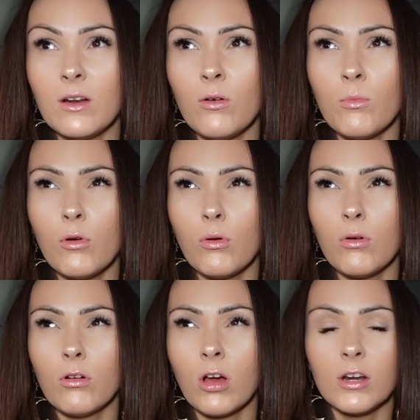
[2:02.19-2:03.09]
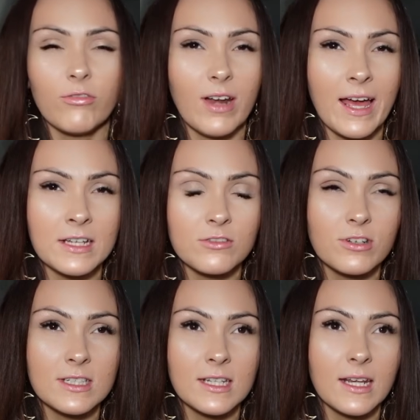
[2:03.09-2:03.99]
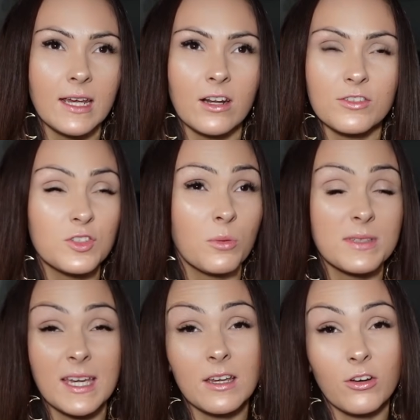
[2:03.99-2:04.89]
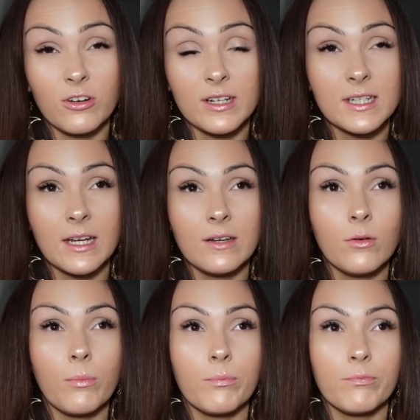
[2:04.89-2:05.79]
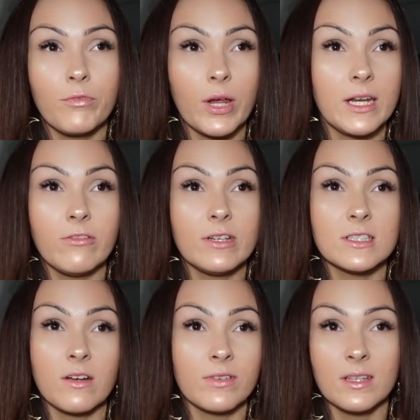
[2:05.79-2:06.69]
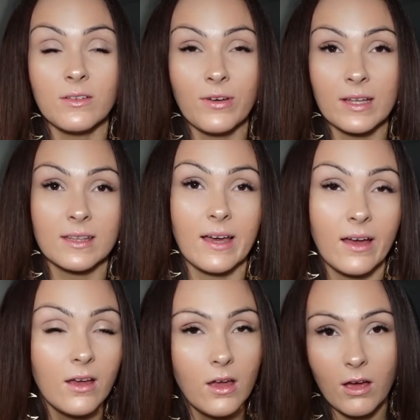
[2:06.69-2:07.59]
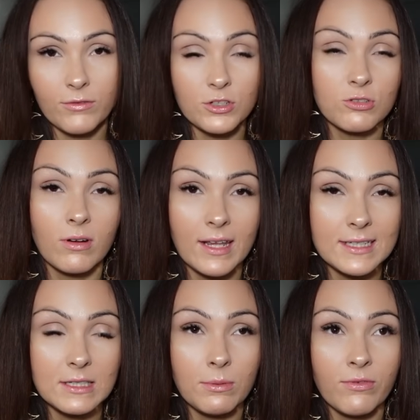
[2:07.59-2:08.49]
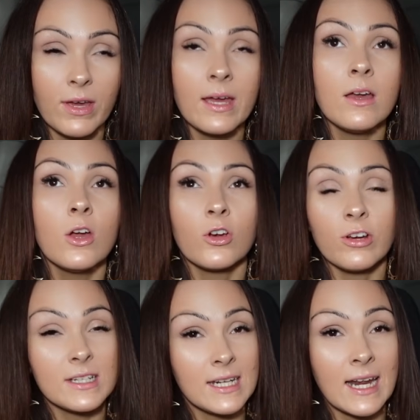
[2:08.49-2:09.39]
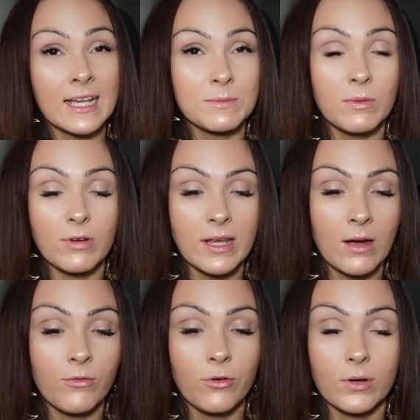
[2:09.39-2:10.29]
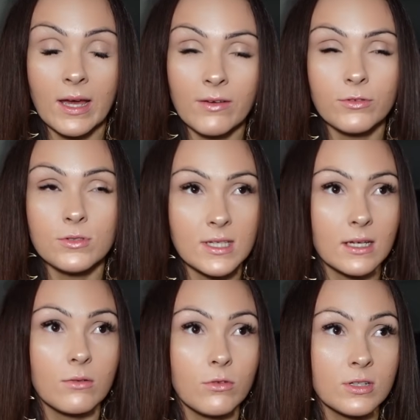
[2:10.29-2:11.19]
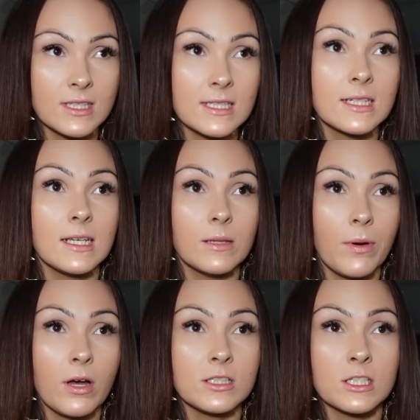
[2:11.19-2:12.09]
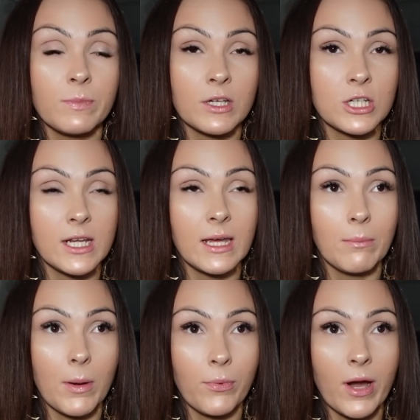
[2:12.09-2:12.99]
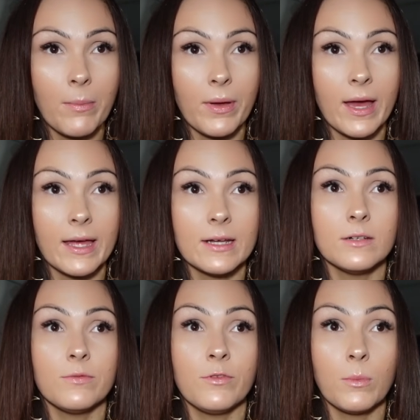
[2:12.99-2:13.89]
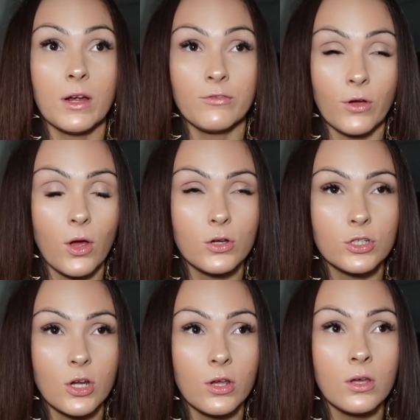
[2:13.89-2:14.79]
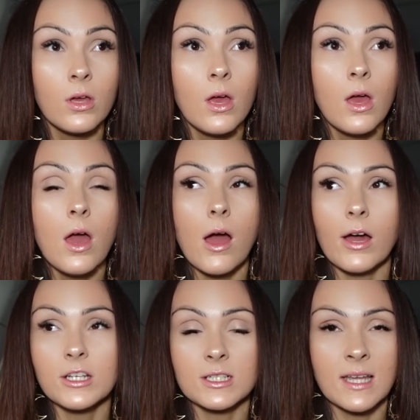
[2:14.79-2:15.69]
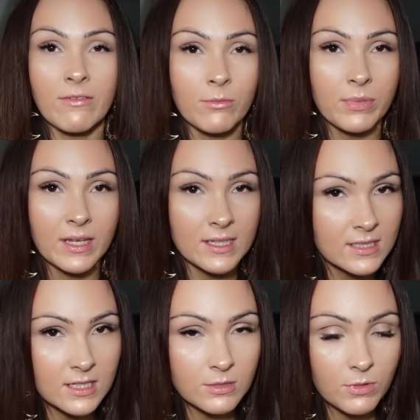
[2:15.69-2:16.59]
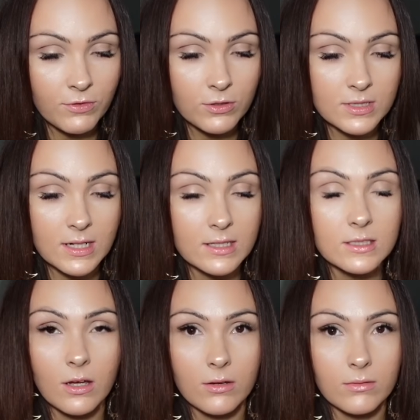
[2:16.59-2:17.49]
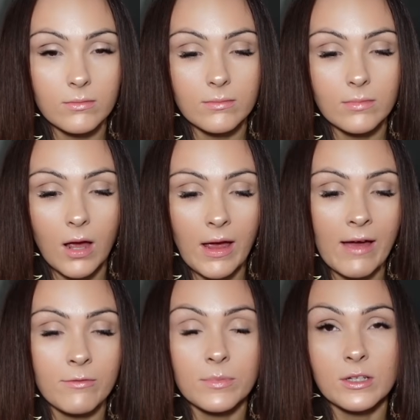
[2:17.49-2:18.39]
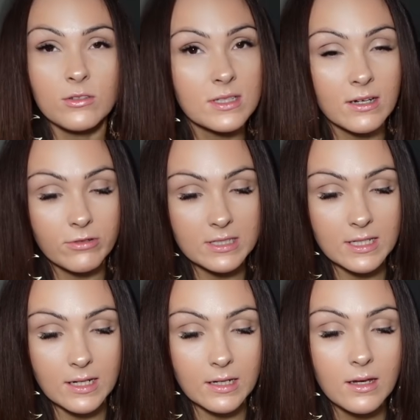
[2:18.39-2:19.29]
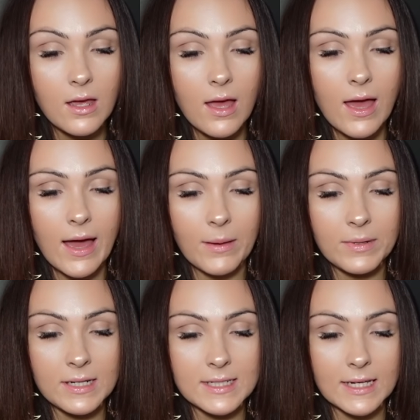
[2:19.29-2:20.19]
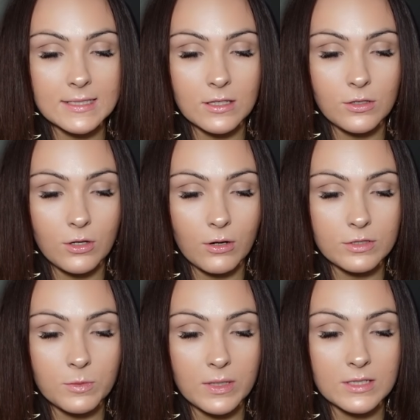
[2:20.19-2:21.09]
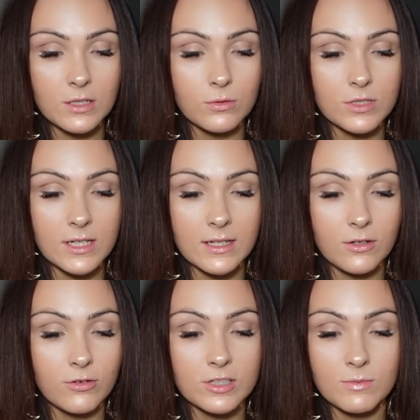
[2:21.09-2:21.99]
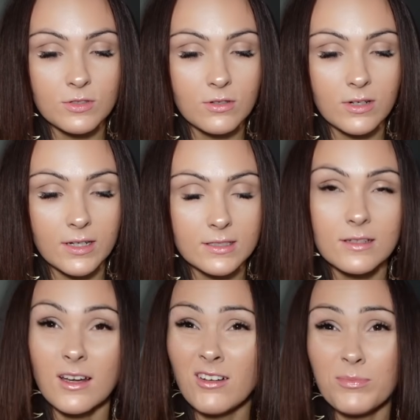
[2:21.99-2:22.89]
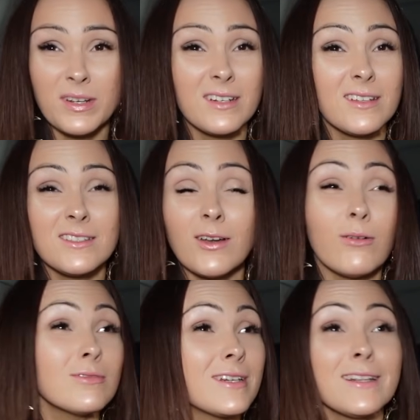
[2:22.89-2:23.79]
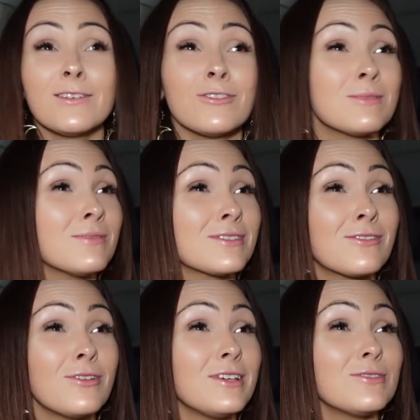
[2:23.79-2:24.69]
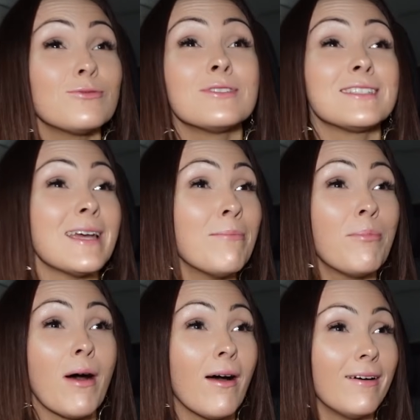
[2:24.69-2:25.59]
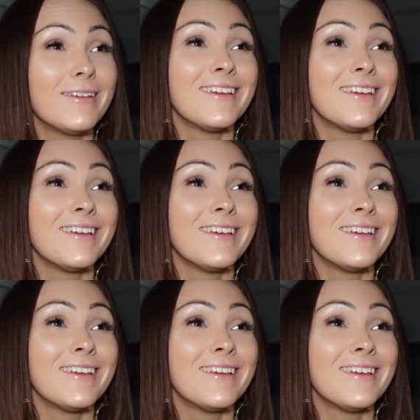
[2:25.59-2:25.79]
a lot more kind of relaxed recently and I've stopped taking creatine, not for any reason other than the fact that I've just got lazy with it. Creatine has been really helpful and I have used it consistently in the past, especially in my prep and for my photo shoot. I just haven't been consistent with using it. So I haven't been using it recently. How many days are you going to be indulging in the Christmas goodies? Oh, I've been indulging in the Christmas goodies all December.